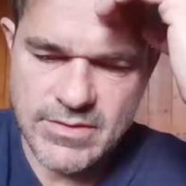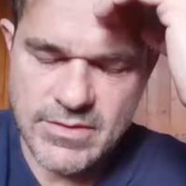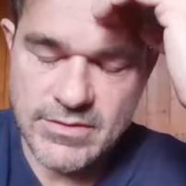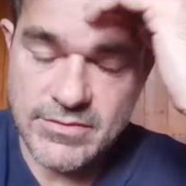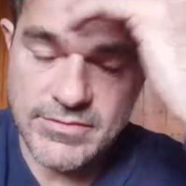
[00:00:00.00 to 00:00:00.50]

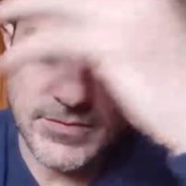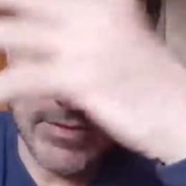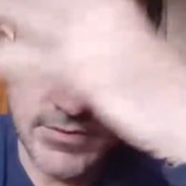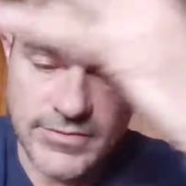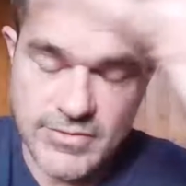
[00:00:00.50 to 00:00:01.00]
there's
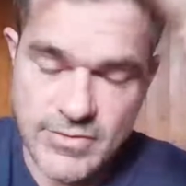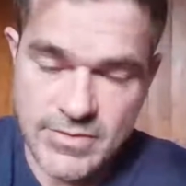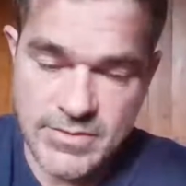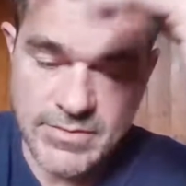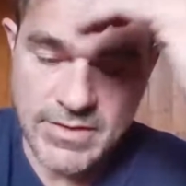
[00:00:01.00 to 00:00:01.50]
a few of
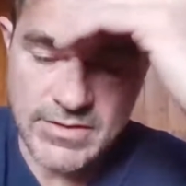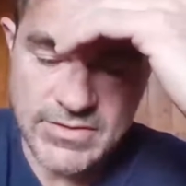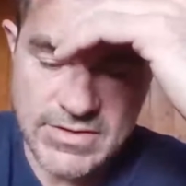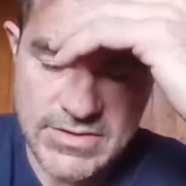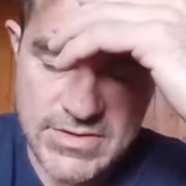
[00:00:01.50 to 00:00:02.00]
them
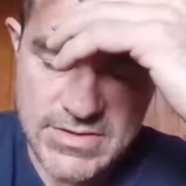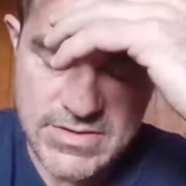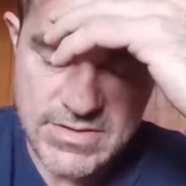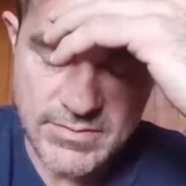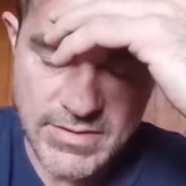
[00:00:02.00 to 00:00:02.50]
actually
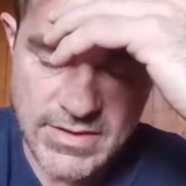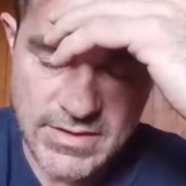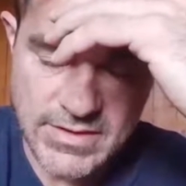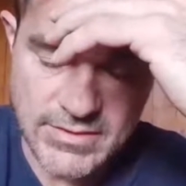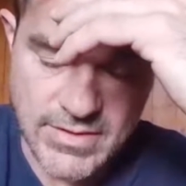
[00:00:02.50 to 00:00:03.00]
just
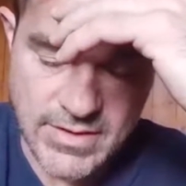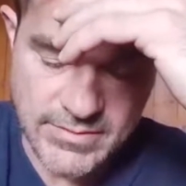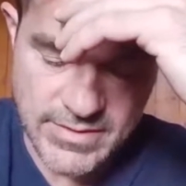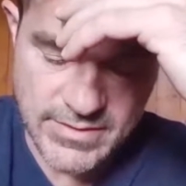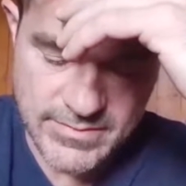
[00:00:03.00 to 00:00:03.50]
immediately
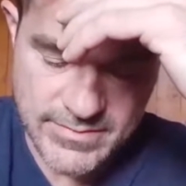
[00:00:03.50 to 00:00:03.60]
around me.